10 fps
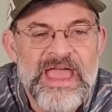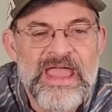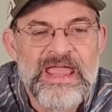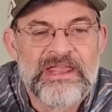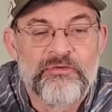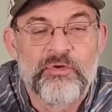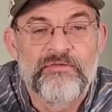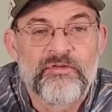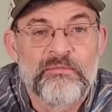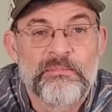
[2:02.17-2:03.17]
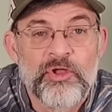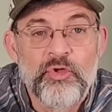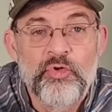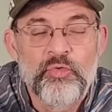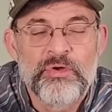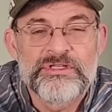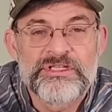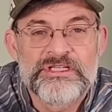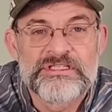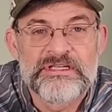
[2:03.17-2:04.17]
And Drifter Blue, which
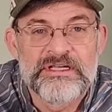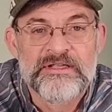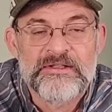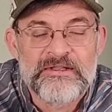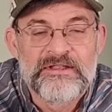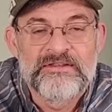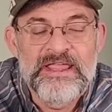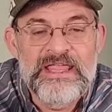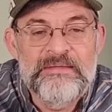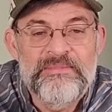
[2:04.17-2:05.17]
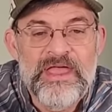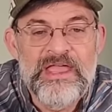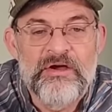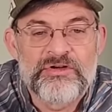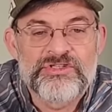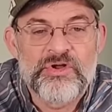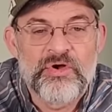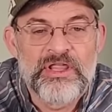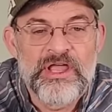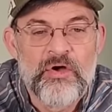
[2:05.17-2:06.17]
is a team, they are
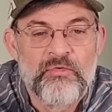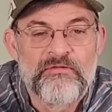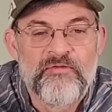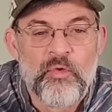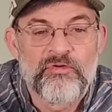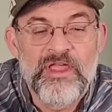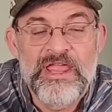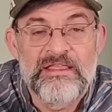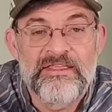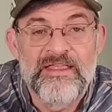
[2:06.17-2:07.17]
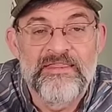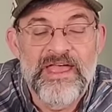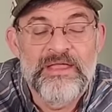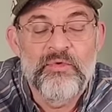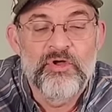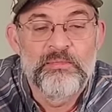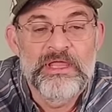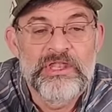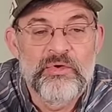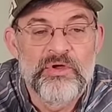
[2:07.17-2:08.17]
starting on the 14th and they will
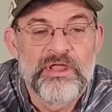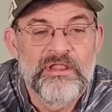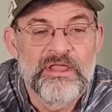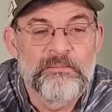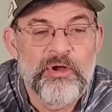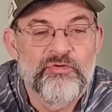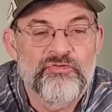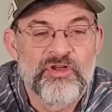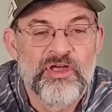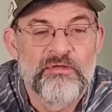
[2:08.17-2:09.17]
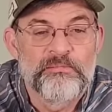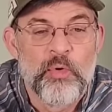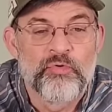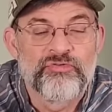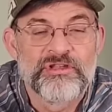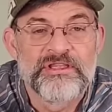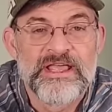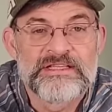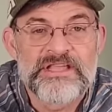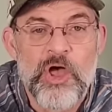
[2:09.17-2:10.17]
be doing the approach trail, the portion
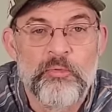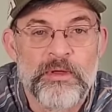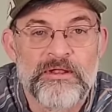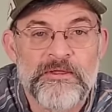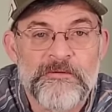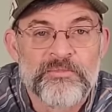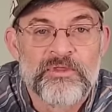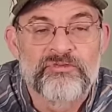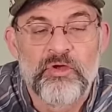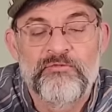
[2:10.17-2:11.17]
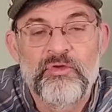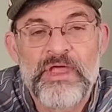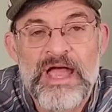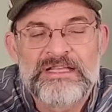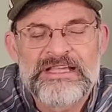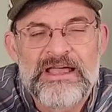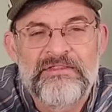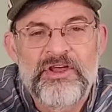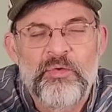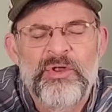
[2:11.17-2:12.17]
that's open. So if you guys
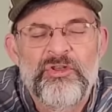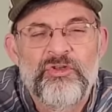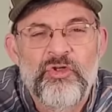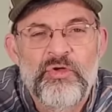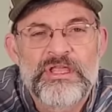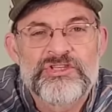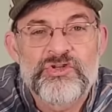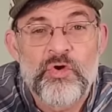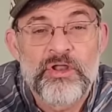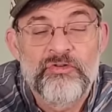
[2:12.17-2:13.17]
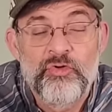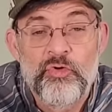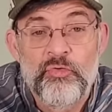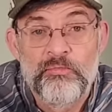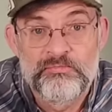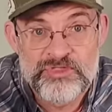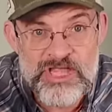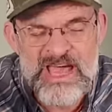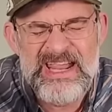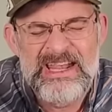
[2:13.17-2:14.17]
out there, when you do get started, you'll
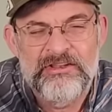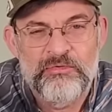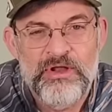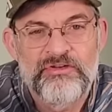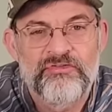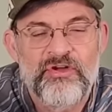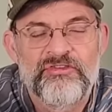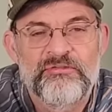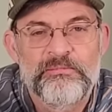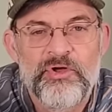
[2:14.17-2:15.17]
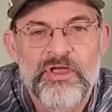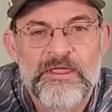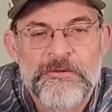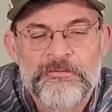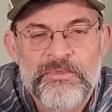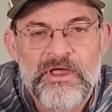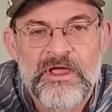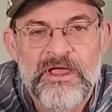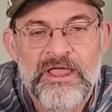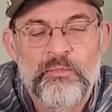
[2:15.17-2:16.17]
sign in at the registration book. Uh,
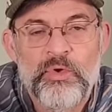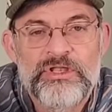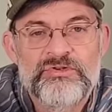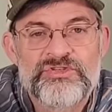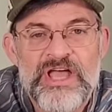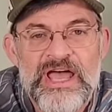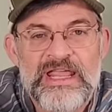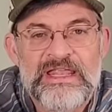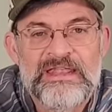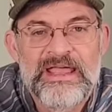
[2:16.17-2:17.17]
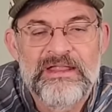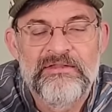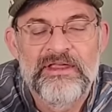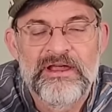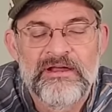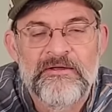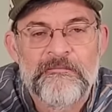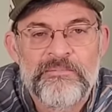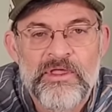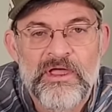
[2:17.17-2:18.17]
and when you sign in down there,
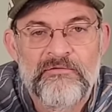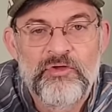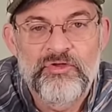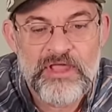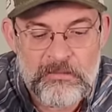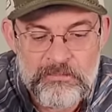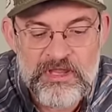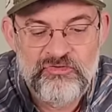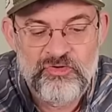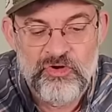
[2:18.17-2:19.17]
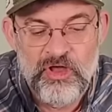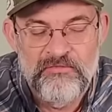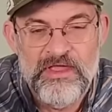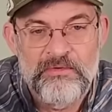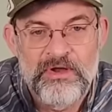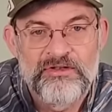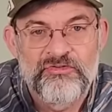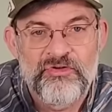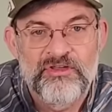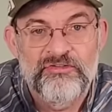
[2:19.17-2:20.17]
uh, if you could take a picture of that
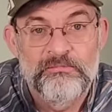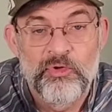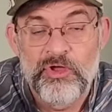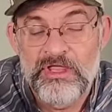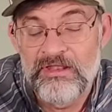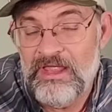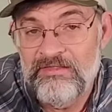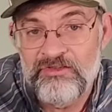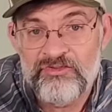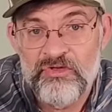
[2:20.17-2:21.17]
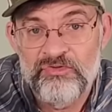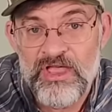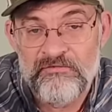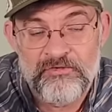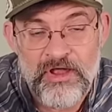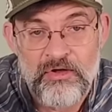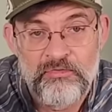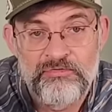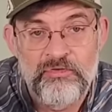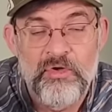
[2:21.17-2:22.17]
registration book, and, and this goes out for
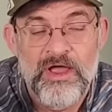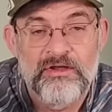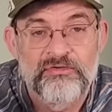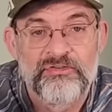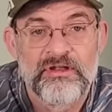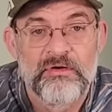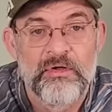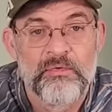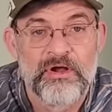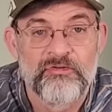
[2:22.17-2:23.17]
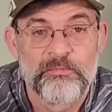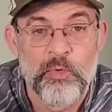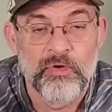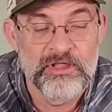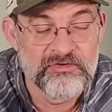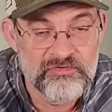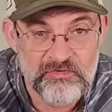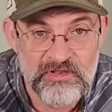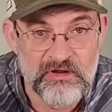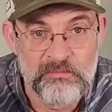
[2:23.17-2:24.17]
all the through hikers that are on our support list
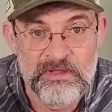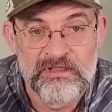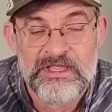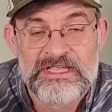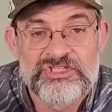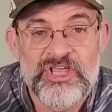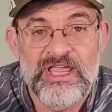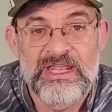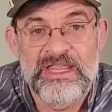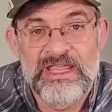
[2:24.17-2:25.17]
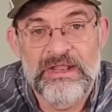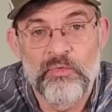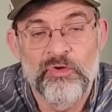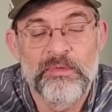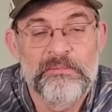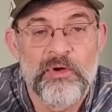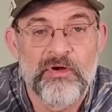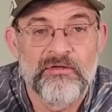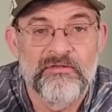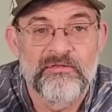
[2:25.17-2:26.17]
or that will be checking in and want to be
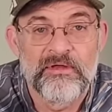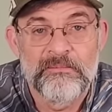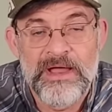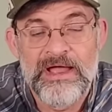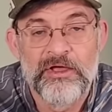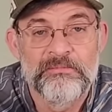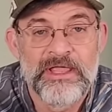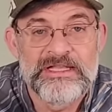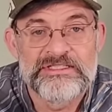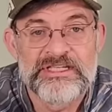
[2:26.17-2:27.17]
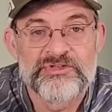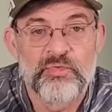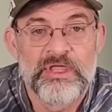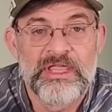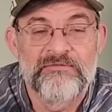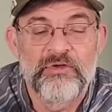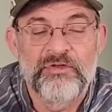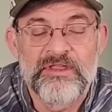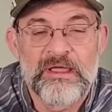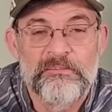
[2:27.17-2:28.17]
part of uh, my updates each week. If you
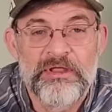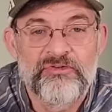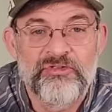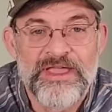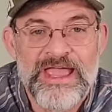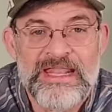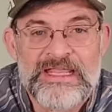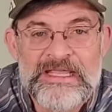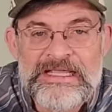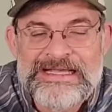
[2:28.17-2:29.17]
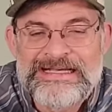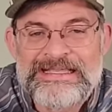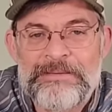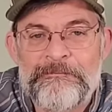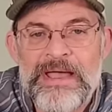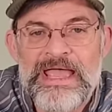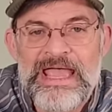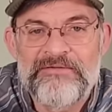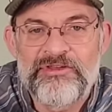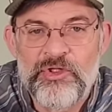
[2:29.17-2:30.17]
could take a picture of that, uh, you
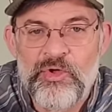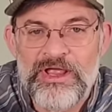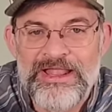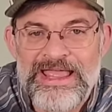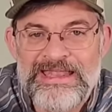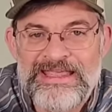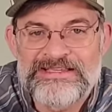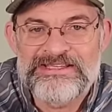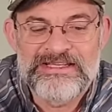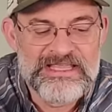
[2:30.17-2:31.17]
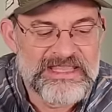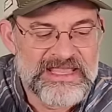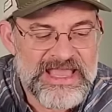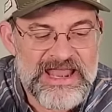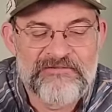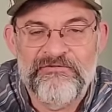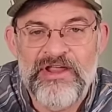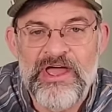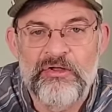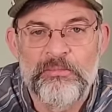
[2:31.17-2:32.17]
may have to do it clandestinely. They kind of
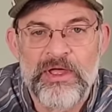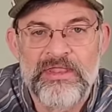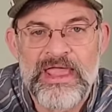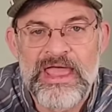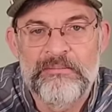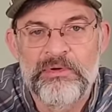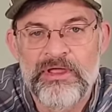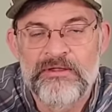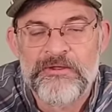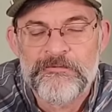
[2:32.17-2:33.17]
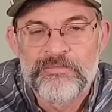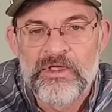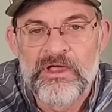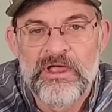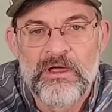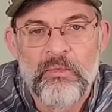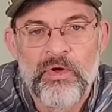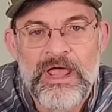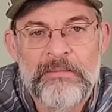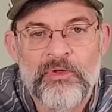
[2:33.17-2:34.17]
frown upon that. But uh,
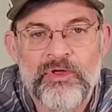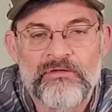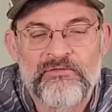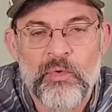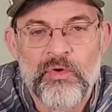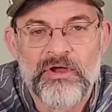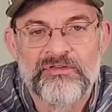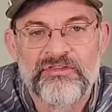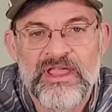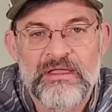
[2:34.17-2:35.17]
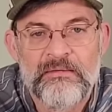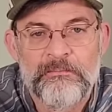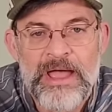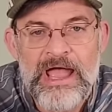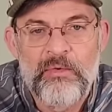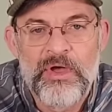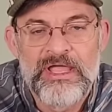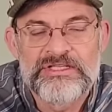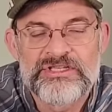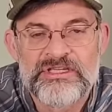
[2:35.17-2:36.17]
what I'm looking for is the pack
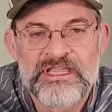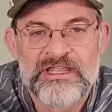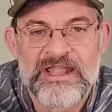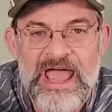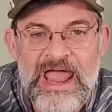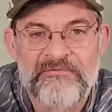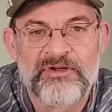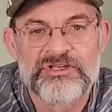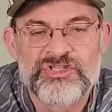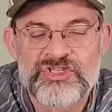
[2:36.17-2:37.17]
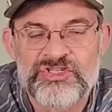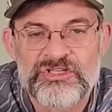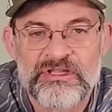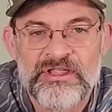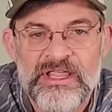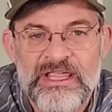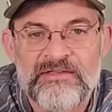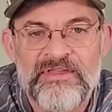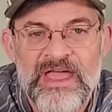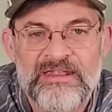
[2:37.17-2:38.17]
weights and to get an average just to
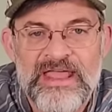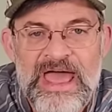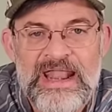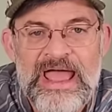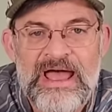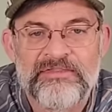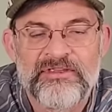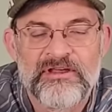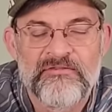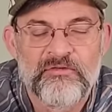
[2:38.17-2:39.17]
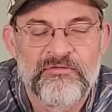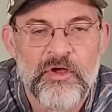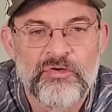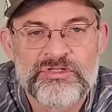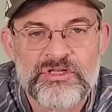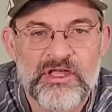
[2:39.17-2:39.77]
give that data out there for folks.